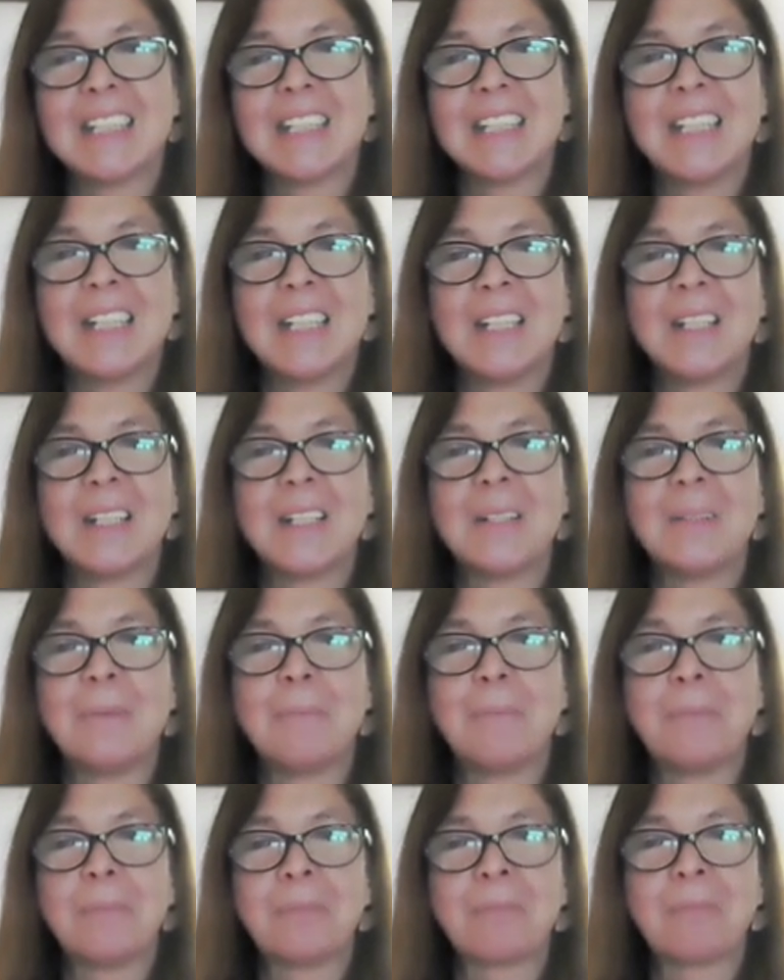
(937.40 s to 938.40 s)
the
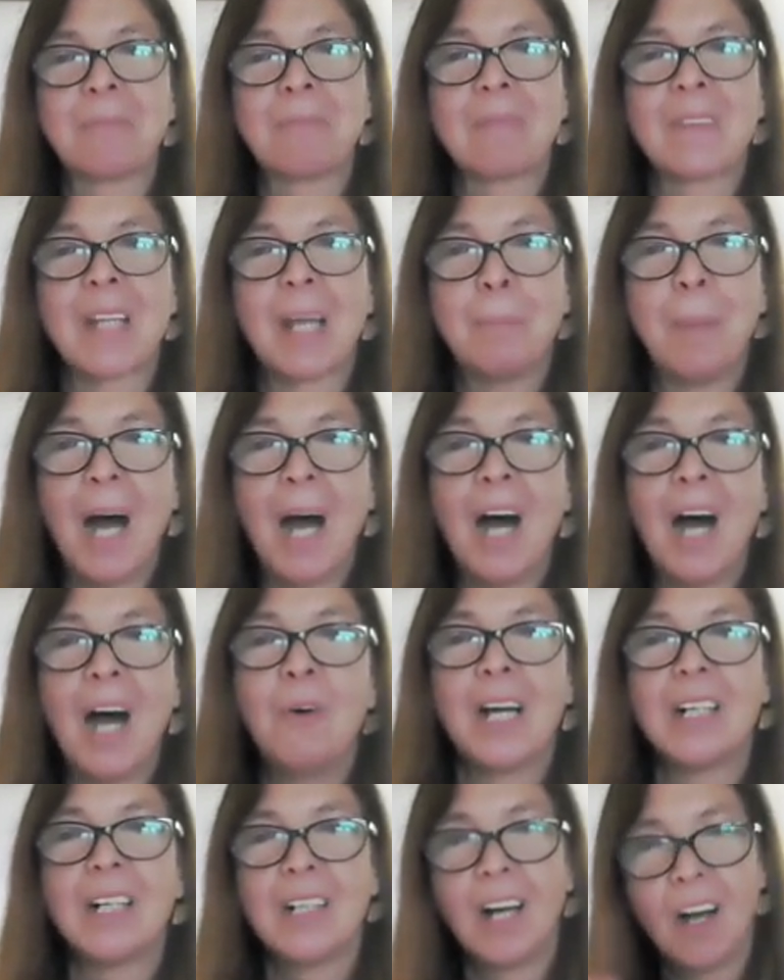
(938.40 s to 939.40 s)
um,
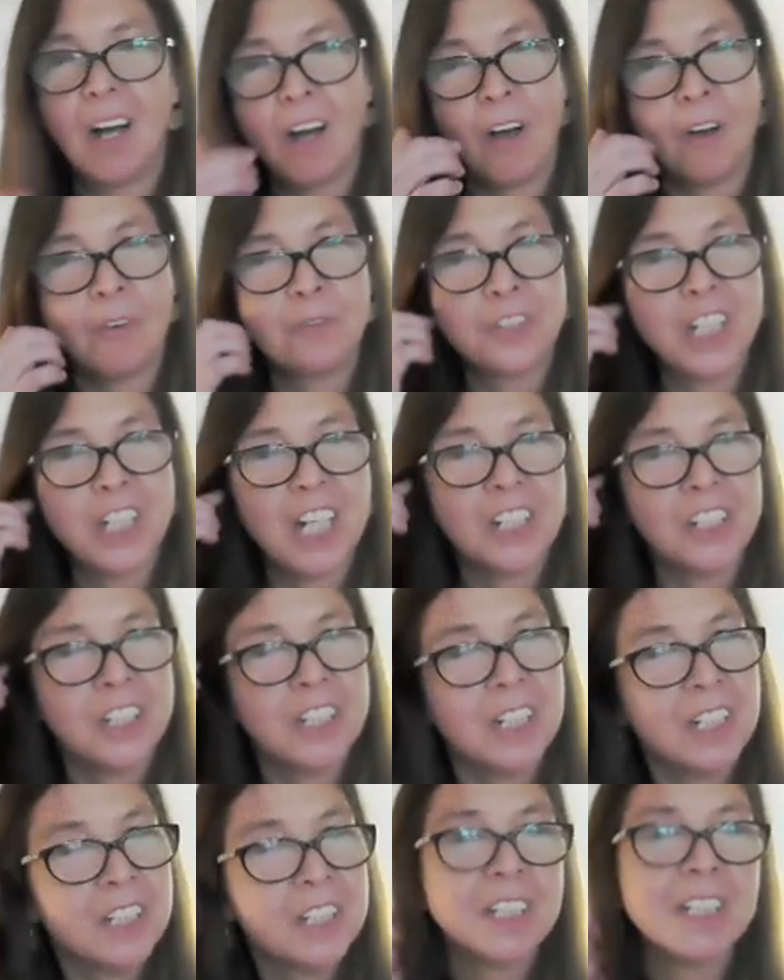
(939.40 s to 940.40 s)
power of
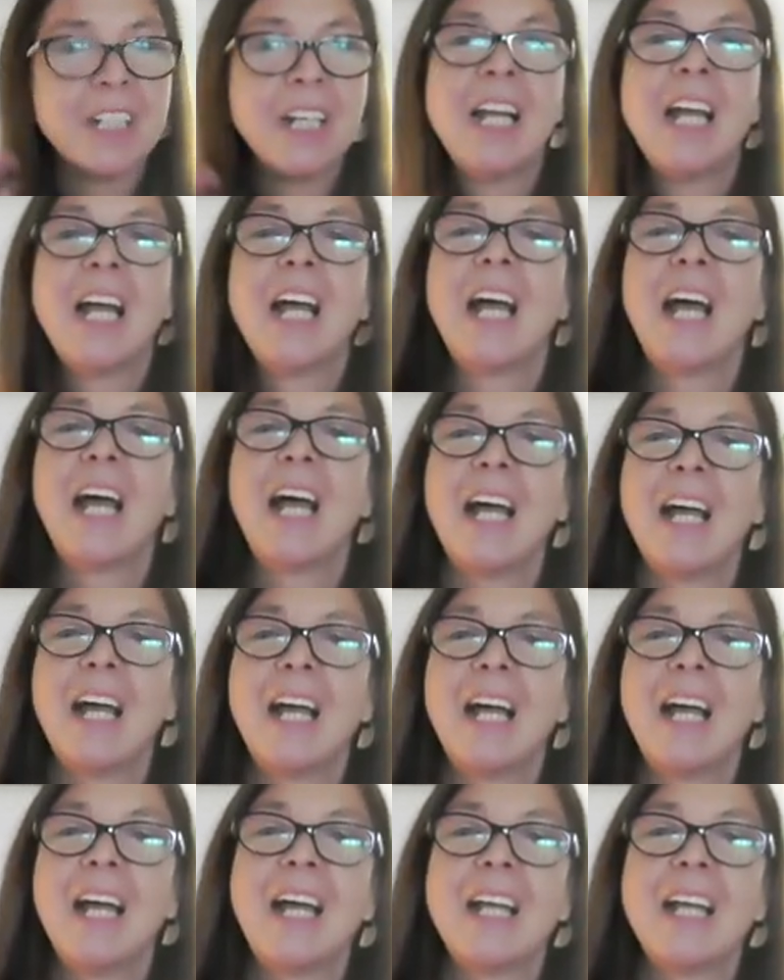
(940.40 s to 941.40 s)
gestures
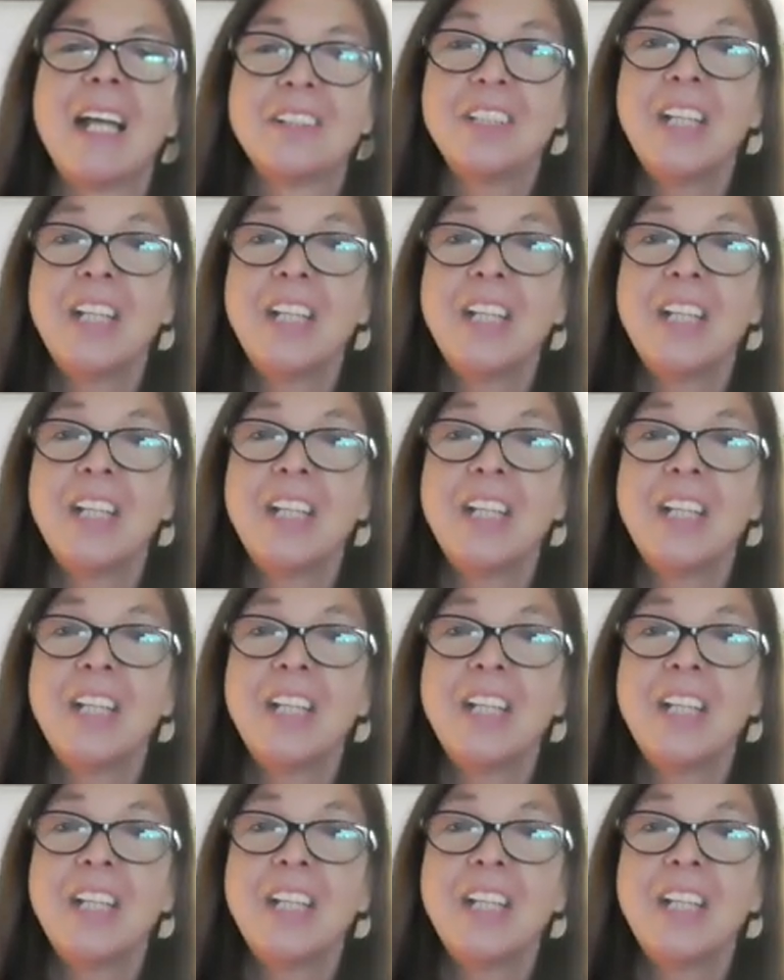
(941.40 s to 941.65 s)
uh, and